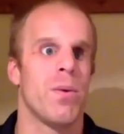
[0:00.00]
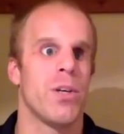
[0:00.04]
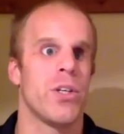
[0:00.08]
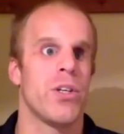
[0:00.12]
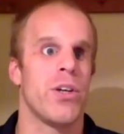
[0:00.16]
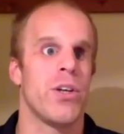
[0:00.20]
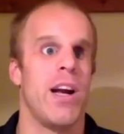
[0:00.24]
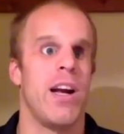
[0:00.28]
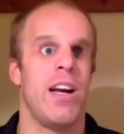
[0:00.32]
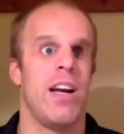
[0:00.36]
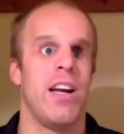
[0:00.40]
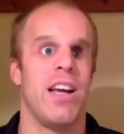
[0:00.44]

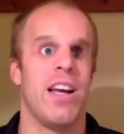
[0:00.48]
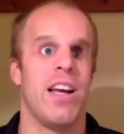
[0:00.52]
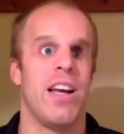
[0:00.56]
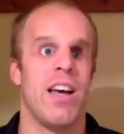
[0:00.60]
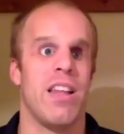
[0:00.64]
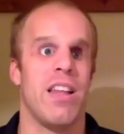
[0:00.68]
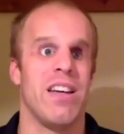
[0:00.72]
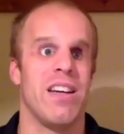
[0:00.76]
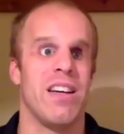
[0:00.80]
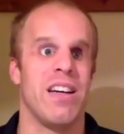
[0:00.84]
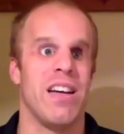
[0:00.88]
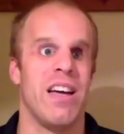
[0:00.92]
training
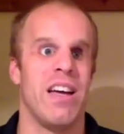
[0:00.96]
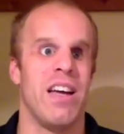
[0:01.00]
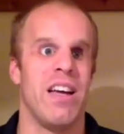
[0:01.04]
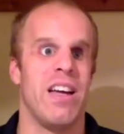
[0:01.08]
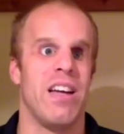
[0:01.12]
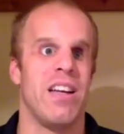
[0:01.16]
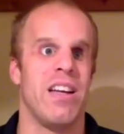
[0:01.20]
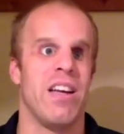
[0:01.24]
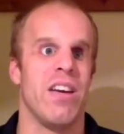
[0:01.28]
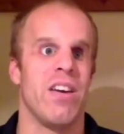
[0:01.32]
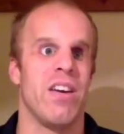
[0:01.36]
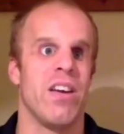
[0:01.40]
together
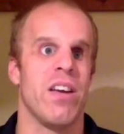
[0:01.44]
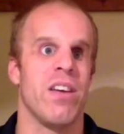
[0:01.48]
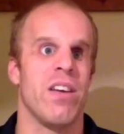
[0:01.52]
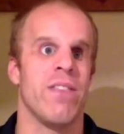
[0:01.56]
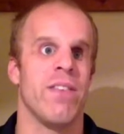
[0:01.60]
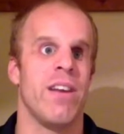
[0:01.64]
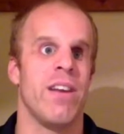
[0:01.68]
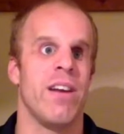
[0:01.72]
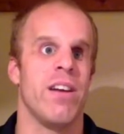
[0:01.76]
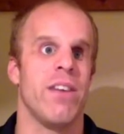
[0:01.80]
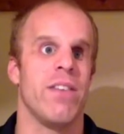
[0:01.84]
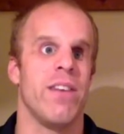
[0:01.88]
and, getting
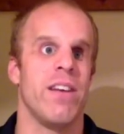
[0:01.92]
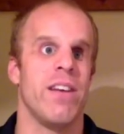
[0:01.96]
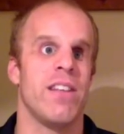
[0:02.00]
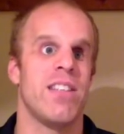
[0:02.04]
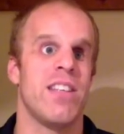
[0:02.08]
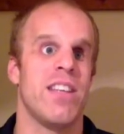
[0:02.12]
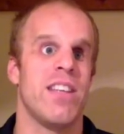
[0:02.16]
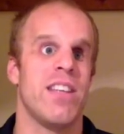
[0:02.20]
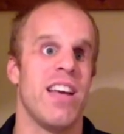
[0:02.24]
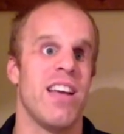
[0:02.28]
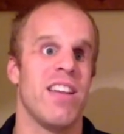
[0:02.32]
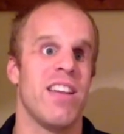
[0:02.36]
ready to race
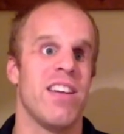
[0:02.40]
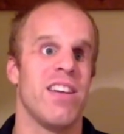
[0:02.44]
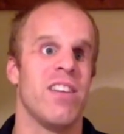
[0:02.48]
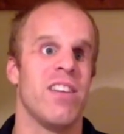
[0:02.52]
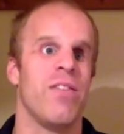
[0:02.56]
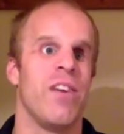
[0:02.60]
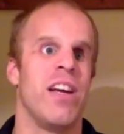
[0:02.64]
together,